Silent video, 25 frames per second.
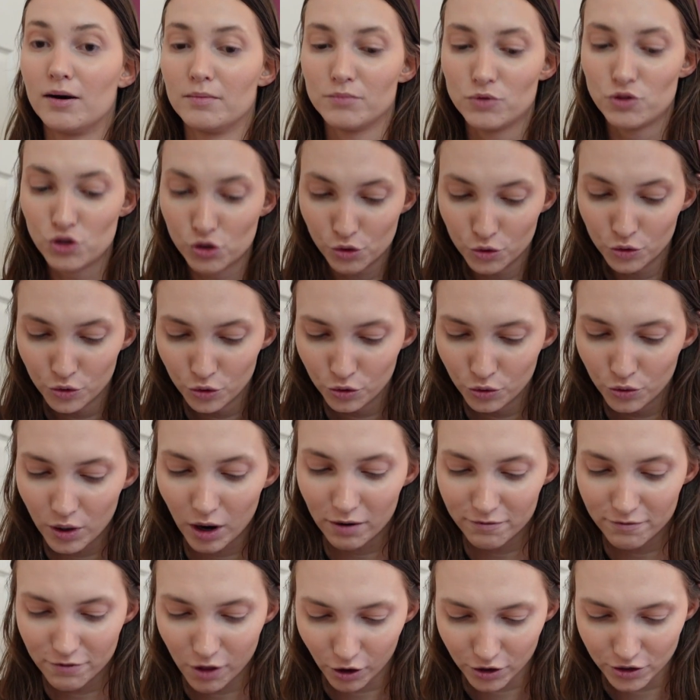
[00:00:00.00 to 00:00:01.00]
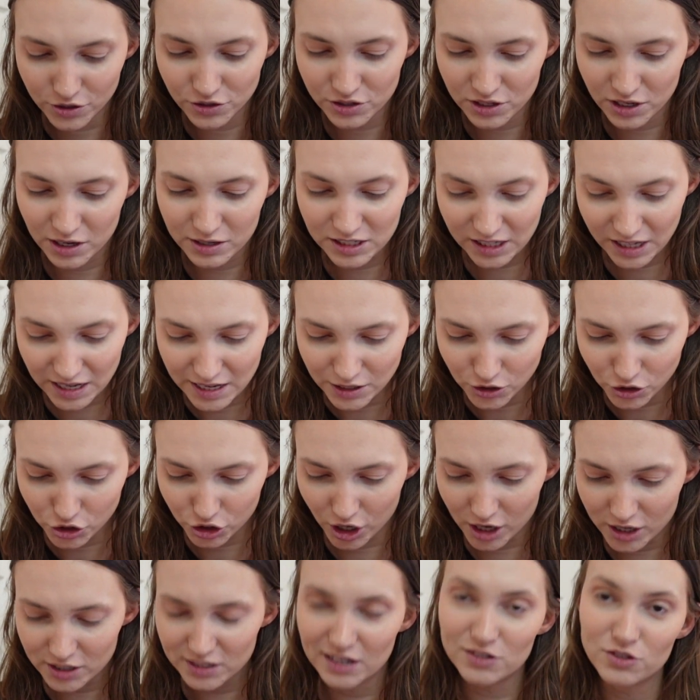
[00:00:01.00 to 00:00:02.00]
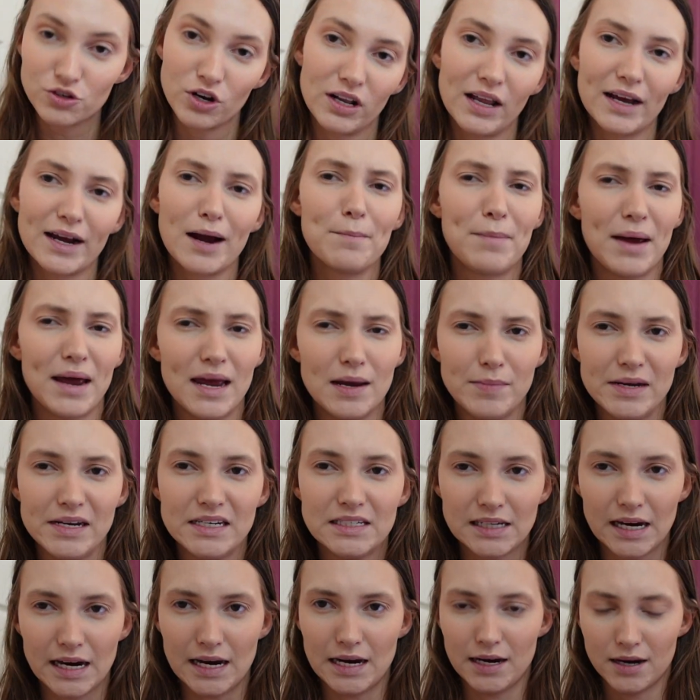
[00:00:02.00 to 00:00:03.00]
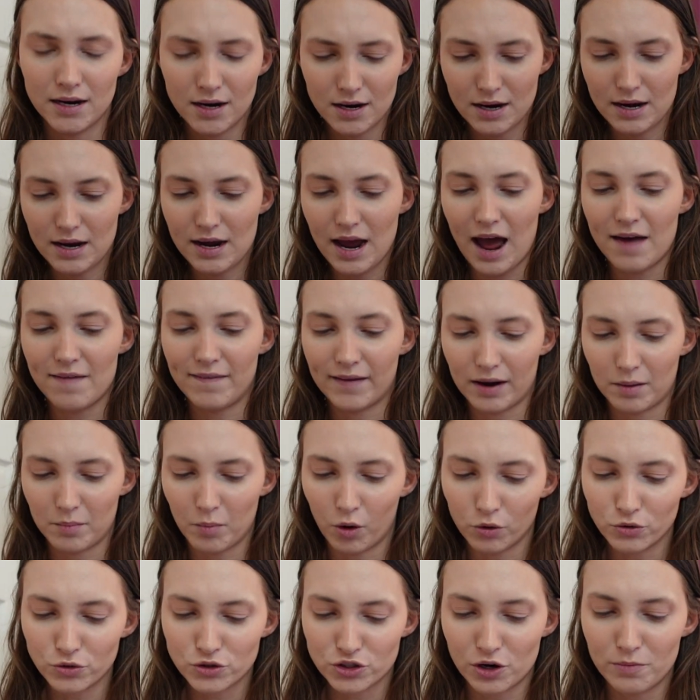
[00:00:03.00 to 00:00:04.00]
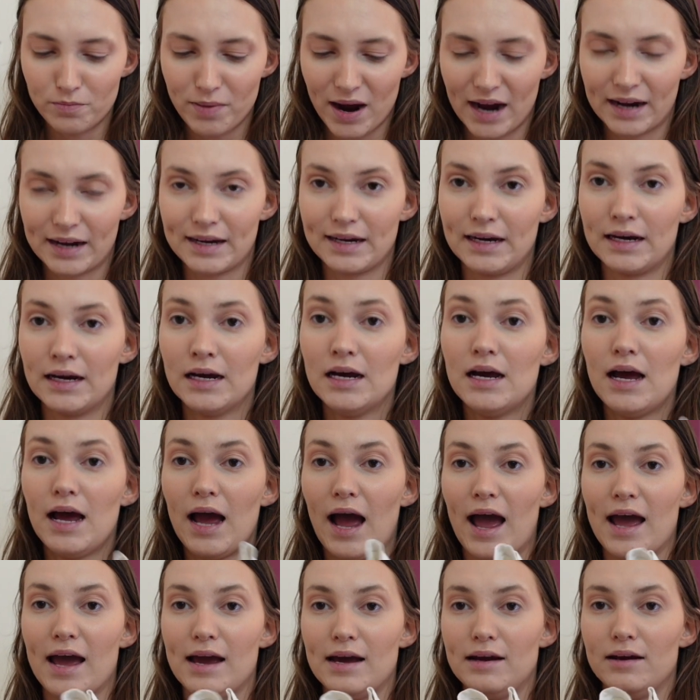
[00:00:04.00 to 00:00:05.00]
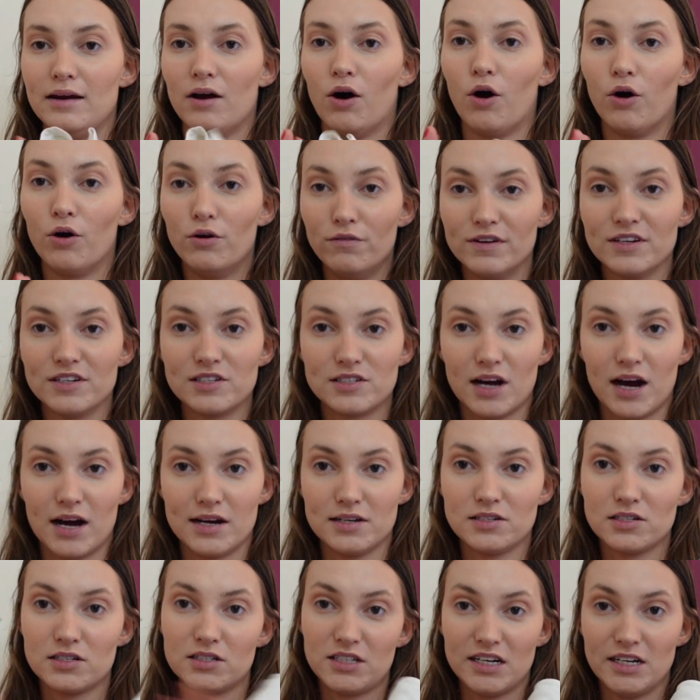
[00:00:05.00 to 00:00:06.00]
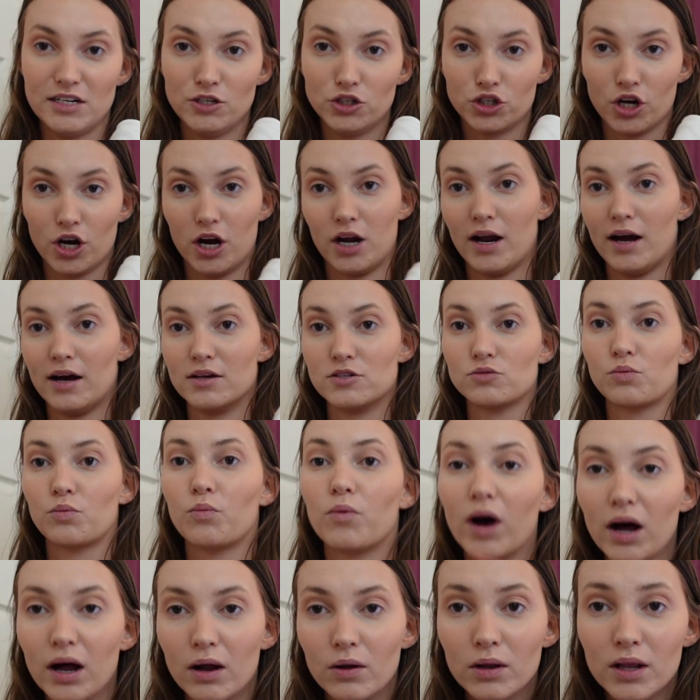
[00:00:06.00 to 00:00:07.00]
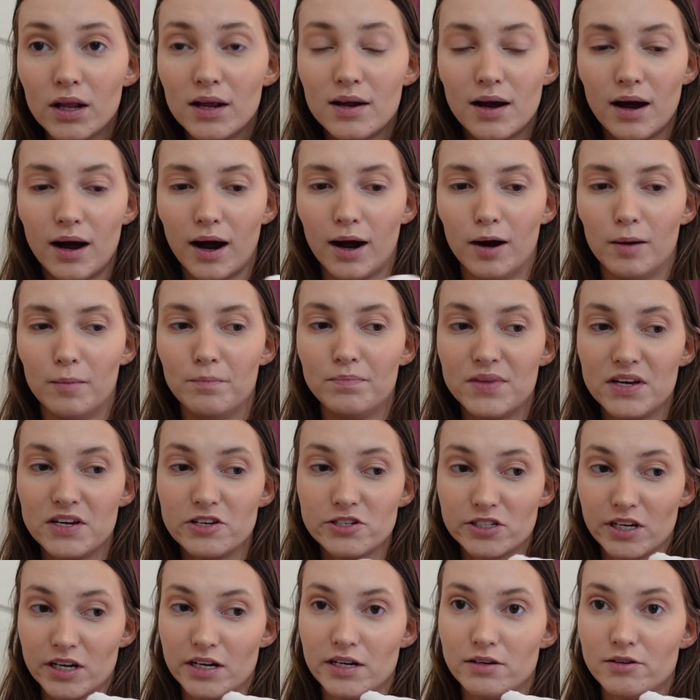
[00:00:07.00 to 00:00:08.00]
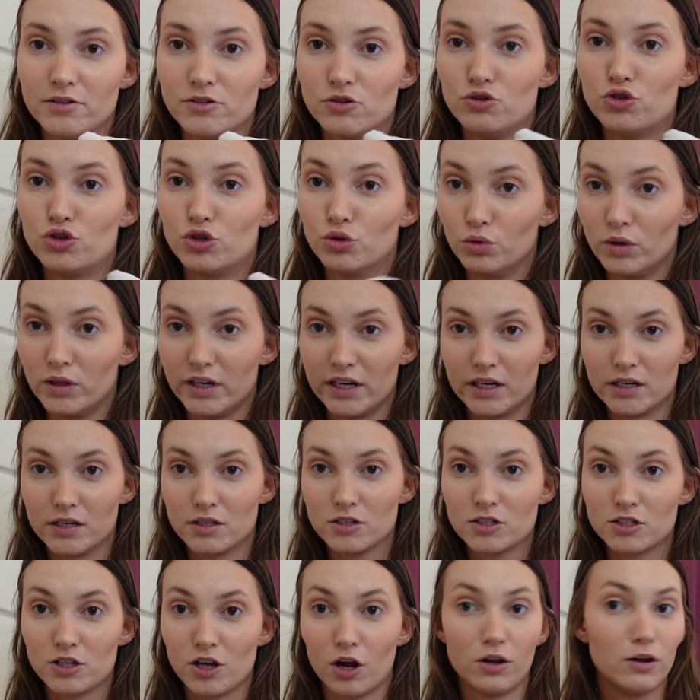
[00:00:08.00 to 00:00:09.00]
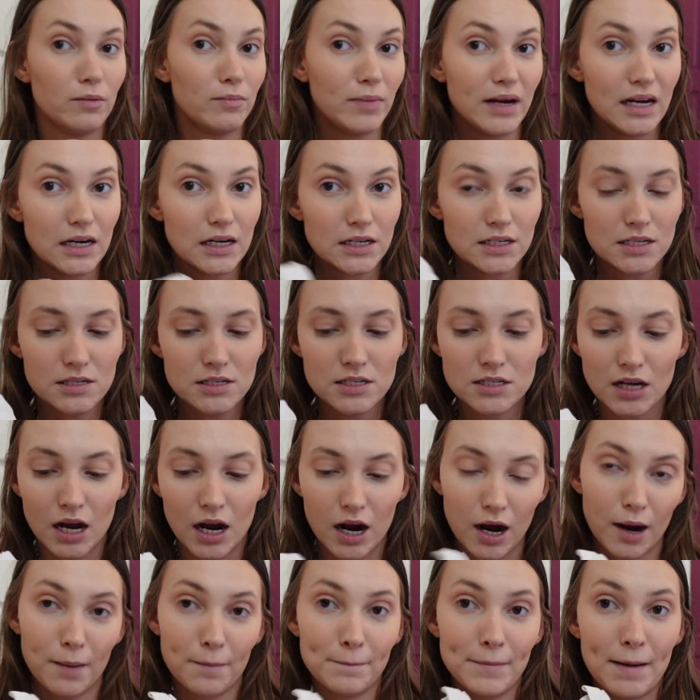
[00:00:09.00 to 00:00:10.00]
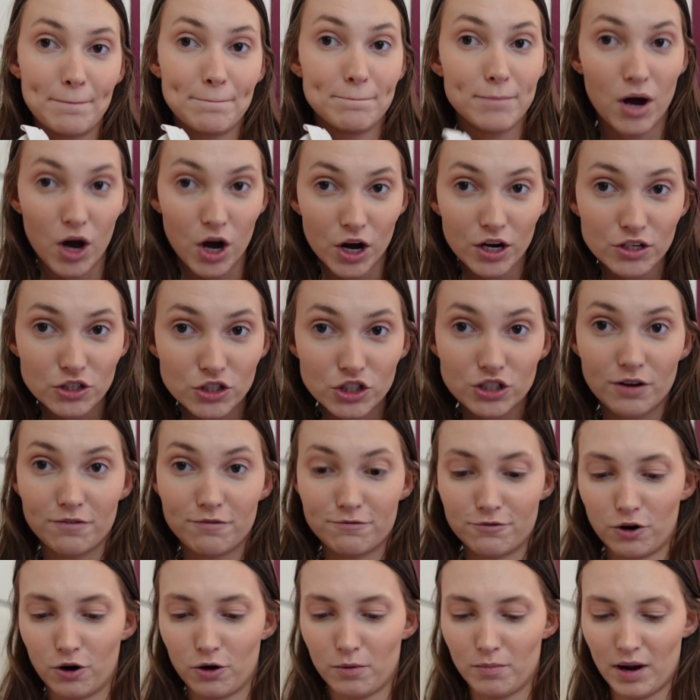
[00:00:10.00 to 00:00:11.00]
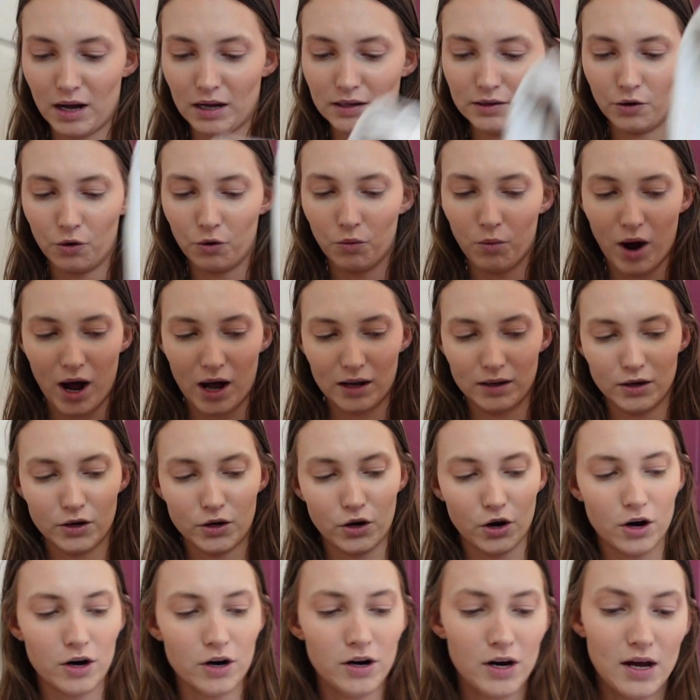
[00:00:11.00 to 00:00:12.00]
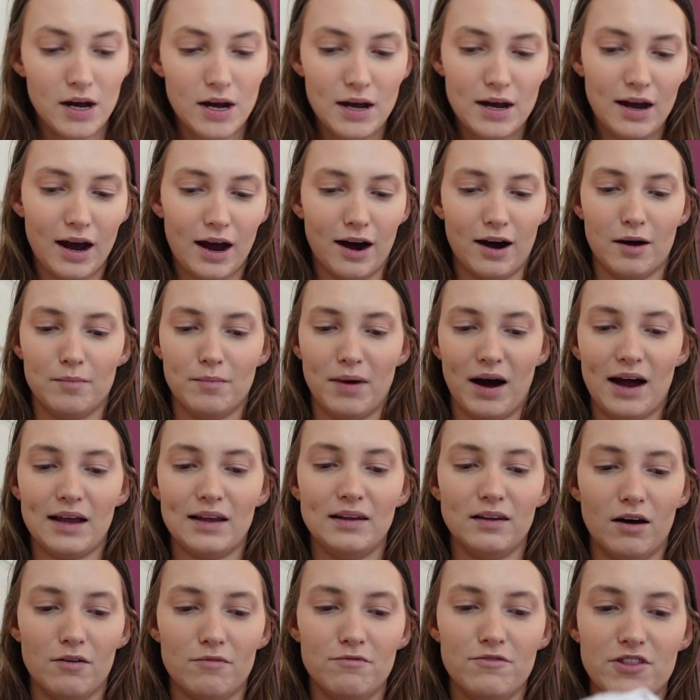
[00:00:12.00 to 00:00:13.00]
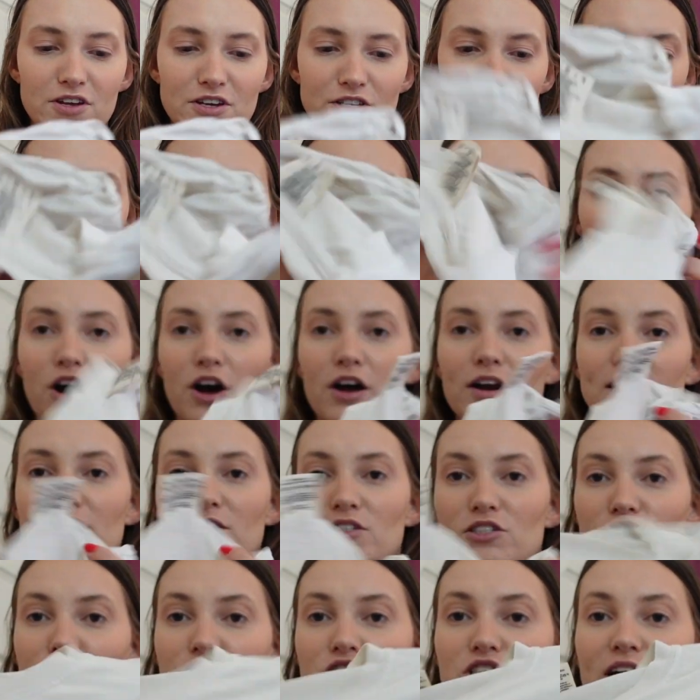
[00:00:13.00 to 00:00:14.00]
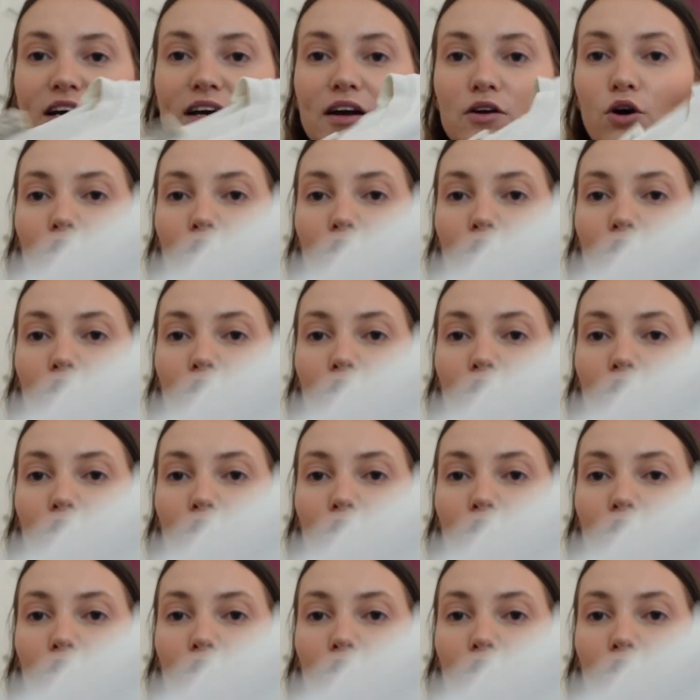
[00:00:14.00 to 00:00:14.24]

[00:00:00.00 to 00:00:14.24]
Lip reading: two of those t-shirts. They're sort of like a baby tee. And then I'm also packing a oversized t-shirt as well. This is Julian Solometer's merch from a little while ago. I love this shirt. It's just like an